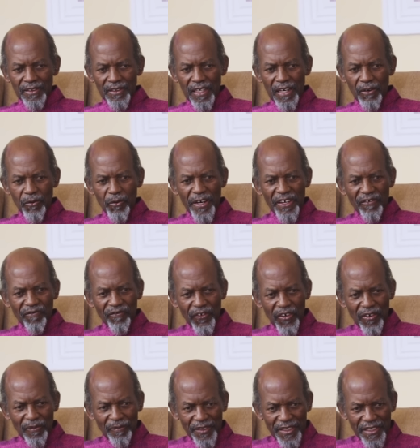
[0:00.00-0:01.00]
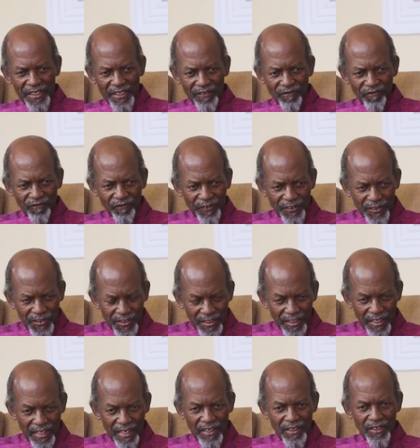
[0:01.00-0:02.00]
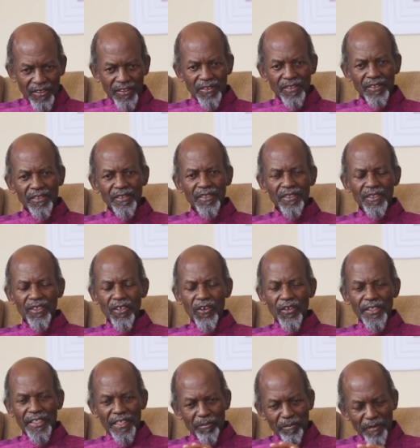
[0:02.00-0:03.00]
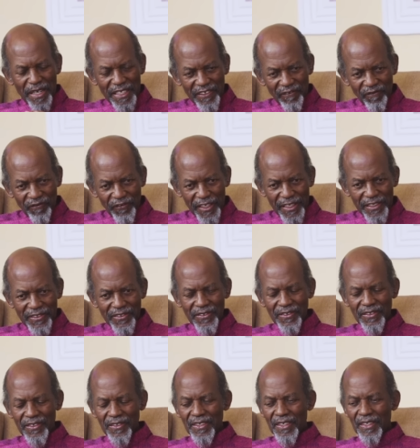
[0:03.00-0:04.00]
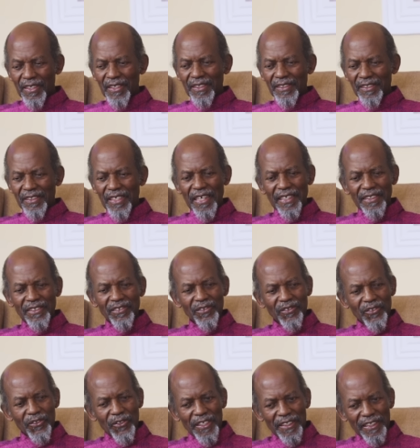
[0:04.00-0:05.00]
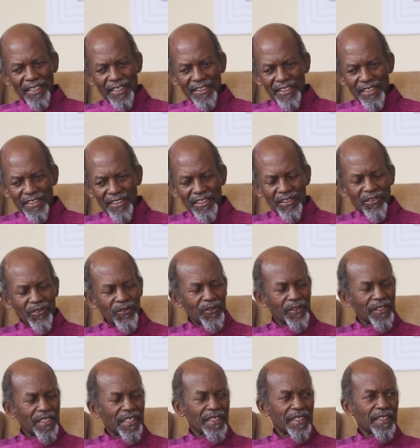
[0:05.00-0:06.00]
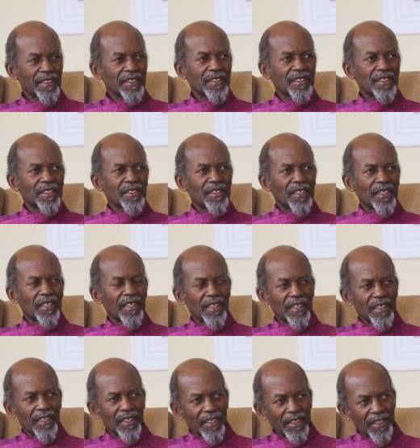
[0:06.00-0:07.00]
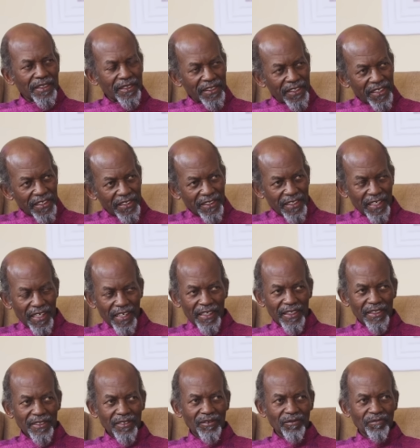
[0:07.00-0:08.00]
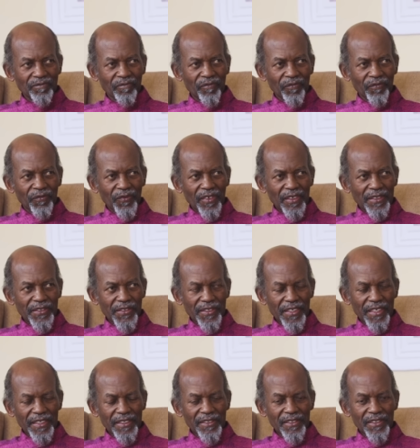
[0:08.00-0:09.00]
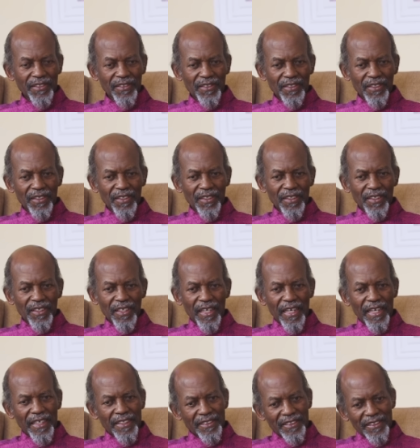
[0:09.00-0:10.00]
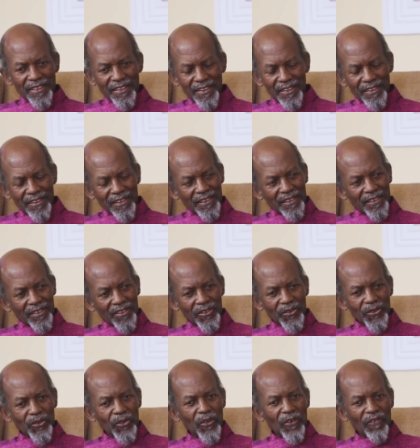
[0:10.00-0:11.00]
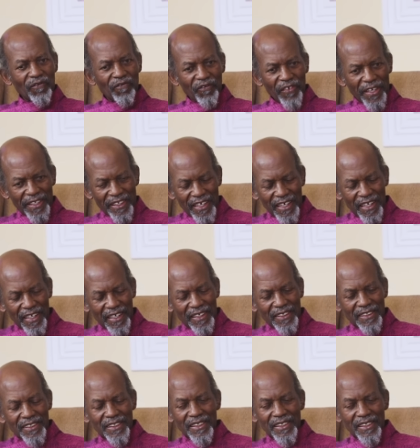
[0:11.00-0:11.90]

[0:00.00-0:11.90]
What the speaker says: away from the physical or the manifest, then you are getting into the theta stage. And you go further